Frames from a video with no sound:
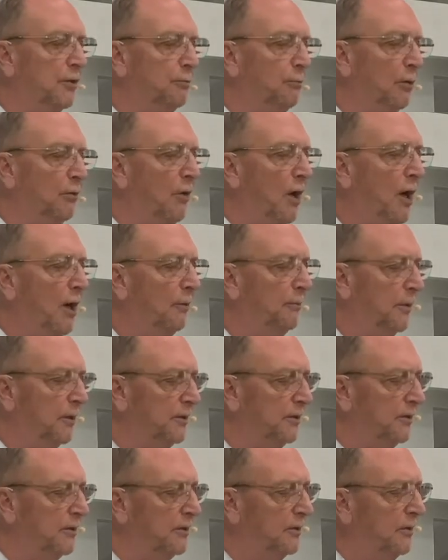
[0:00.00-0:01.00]

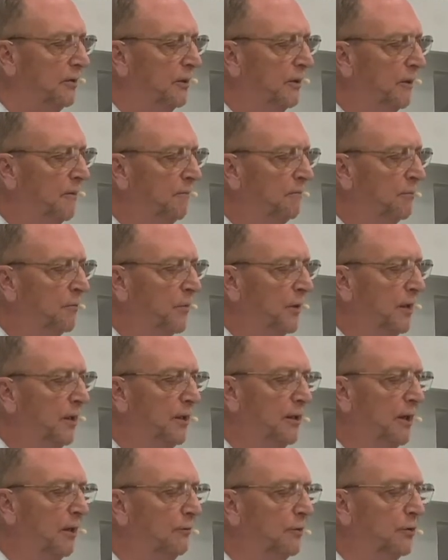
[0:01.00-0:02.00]
Barabbas. He
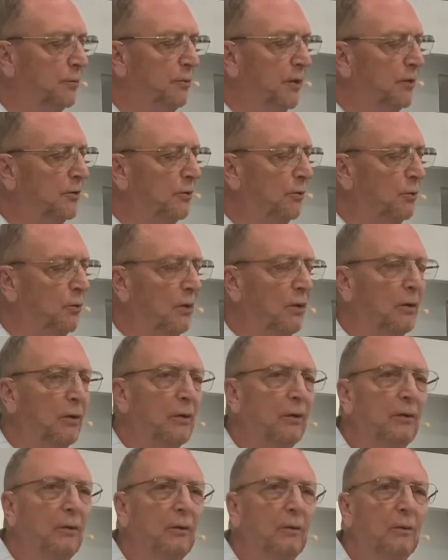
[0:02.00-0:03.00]
never speaks a
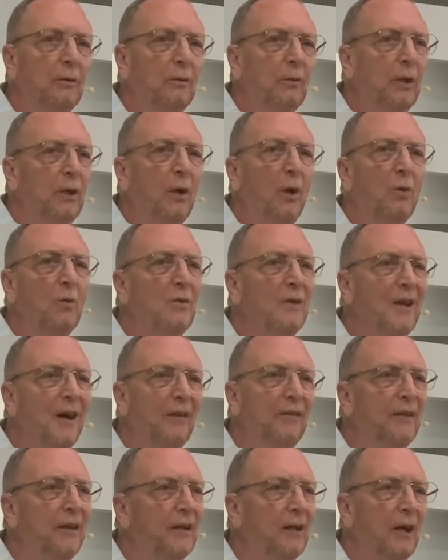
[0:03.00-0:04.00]
word. We know
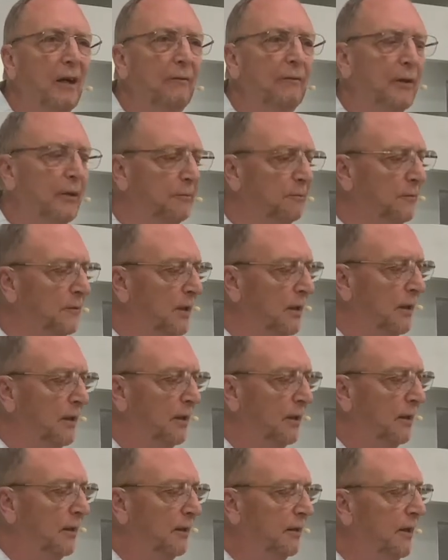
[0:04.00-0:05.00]
nothing of him.
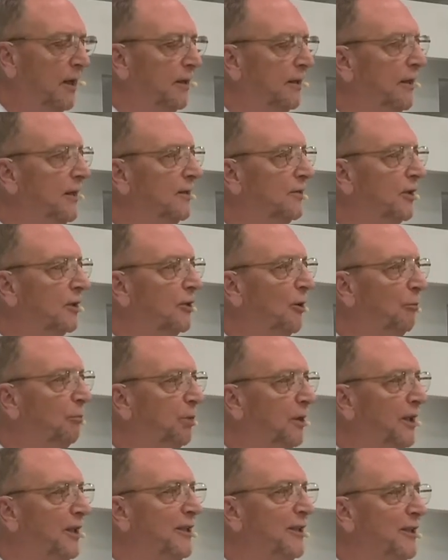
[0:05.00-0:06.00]
Yet he's a
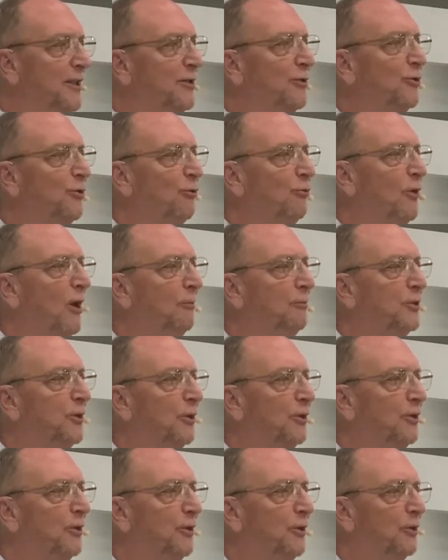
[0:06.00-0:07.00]
complete
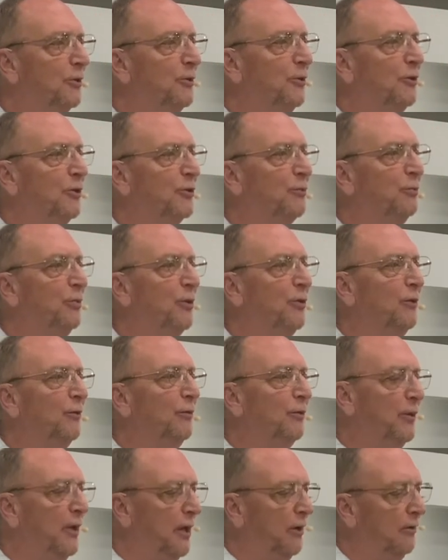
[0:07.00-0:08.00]
interruption to this
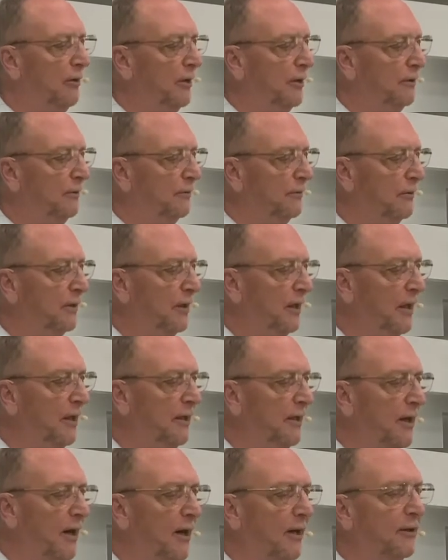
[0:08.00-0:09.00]
beautiful narrative. And
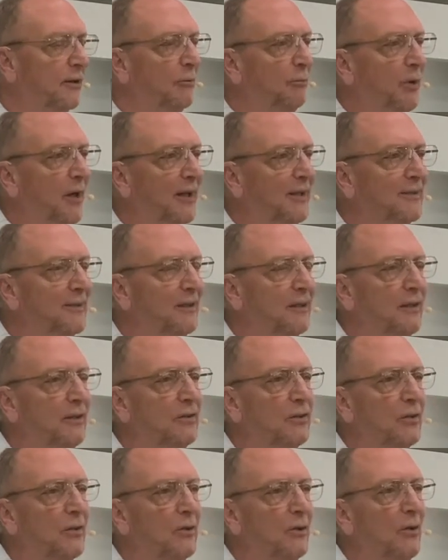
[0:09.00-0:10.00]
he occupies at
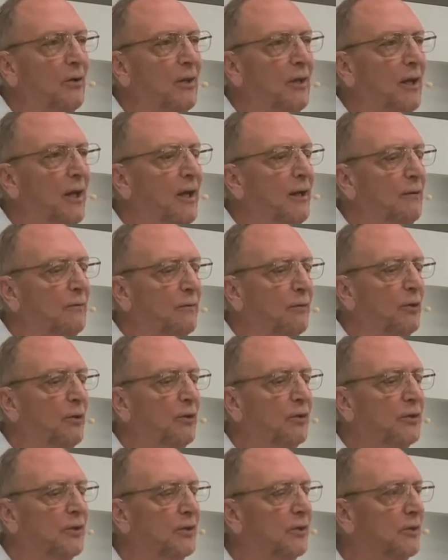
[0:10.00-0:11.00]
least 38
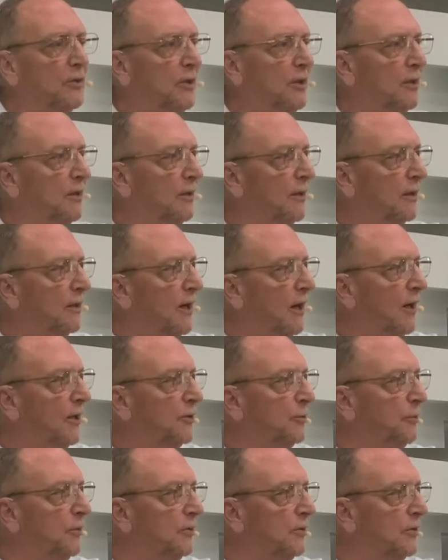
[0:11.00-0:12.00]
verses in the
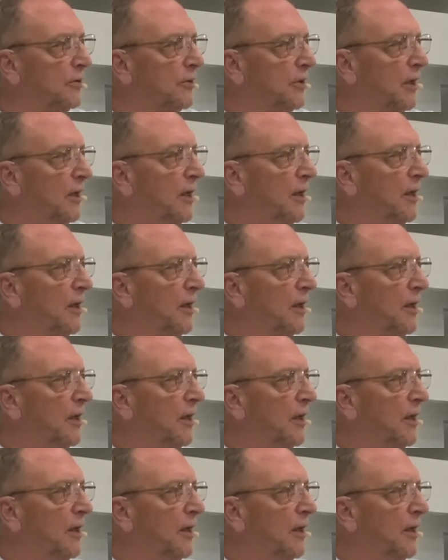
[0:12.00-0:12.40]
Gospels,